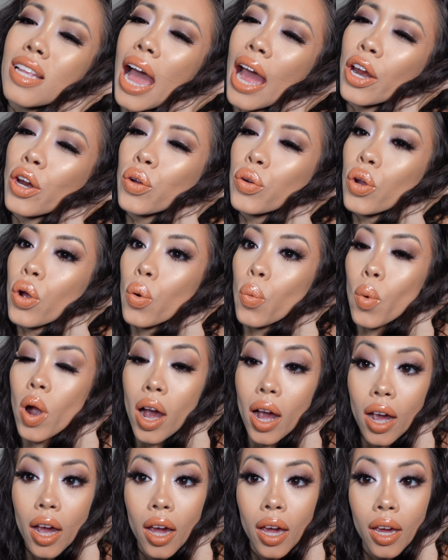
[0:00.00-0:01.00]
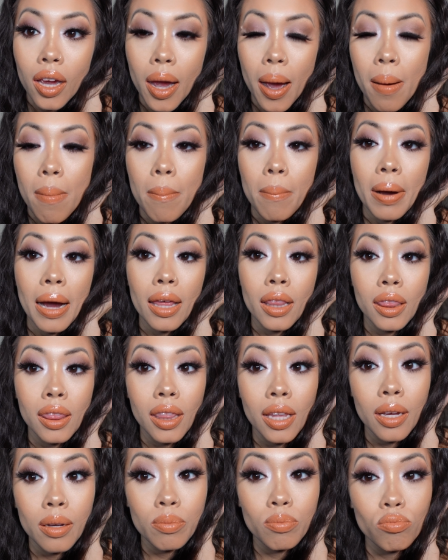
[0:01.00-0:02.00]
I don't know why my
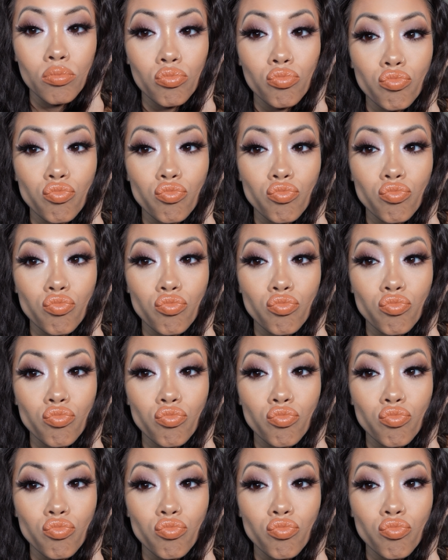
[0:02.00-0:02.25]
lip